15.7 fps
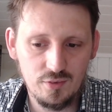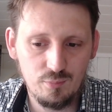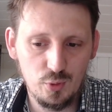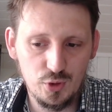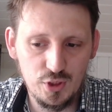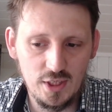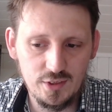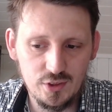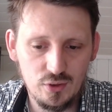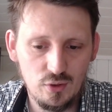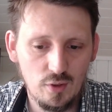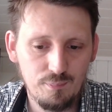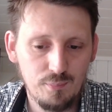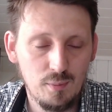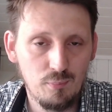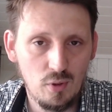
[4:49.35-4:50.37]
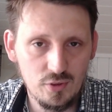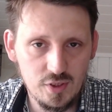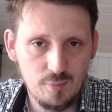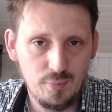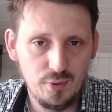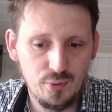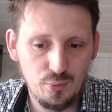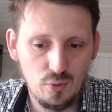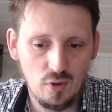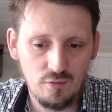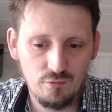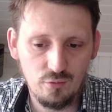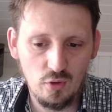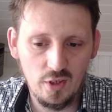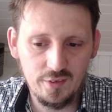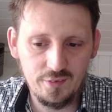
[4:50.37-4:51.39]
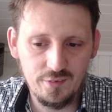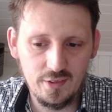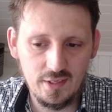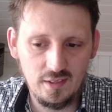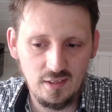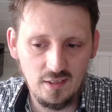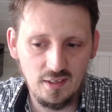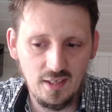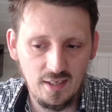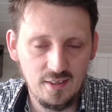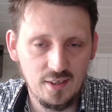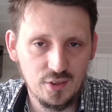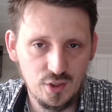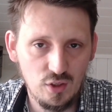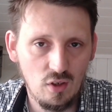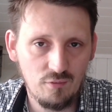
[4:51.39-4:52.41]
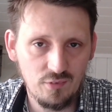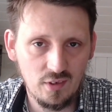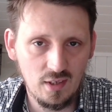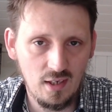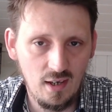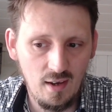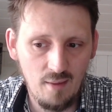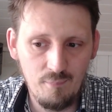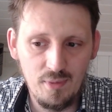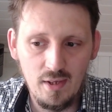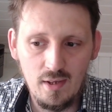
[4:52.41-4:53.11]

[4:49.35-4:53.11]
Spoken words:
would just not be possible to convert the kinetic energy of the car